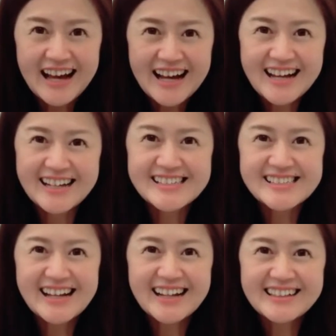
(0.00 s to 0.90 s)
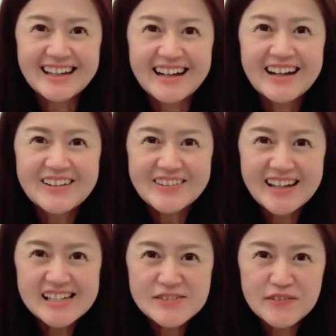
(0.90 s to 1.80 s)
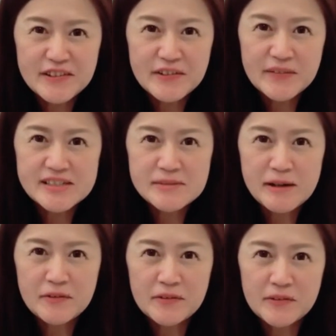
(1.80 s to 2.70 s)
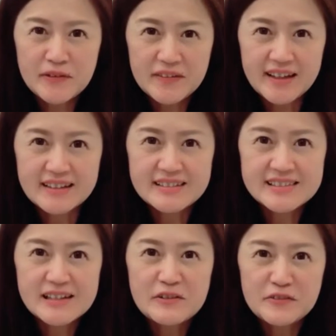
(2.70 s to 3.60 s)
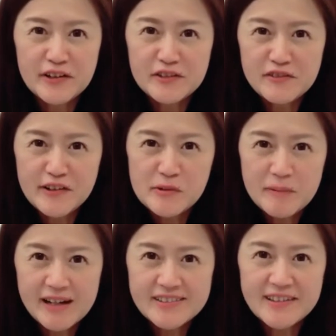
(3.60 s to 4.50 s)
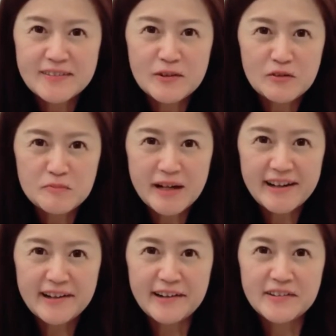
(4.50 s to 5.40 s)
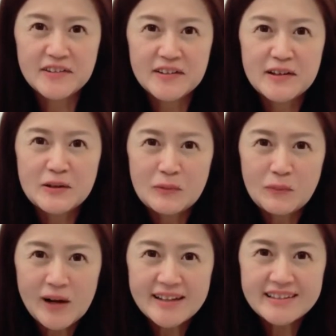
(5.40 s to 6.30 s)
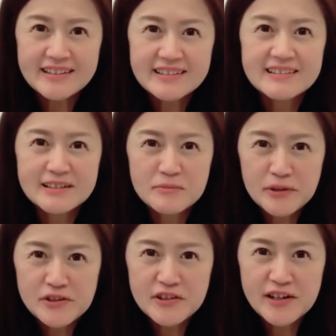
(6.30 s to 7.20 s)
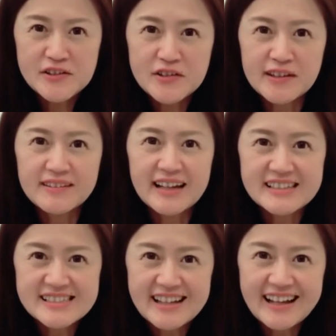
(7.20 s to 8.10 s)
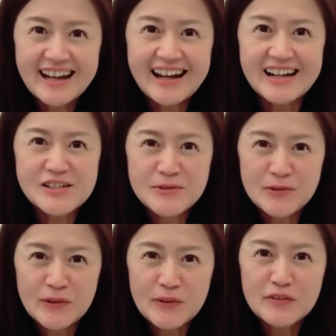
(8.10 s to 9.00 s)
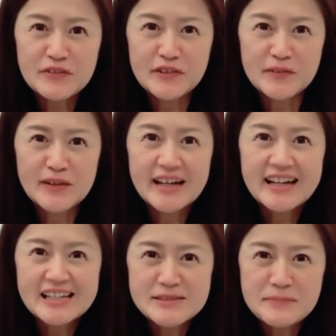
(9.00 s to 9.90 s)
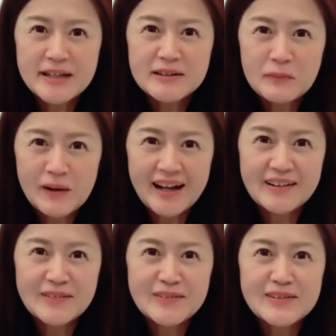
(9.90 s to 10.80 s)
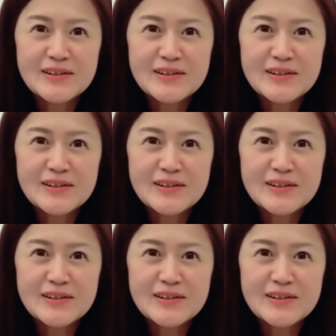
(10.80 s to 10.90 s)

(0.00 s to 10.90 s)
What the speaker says: Hi, it's Nadia. Today's video is about three things from the very bottom of my heart. One, appreciation and say hi to all of you. It's been a while.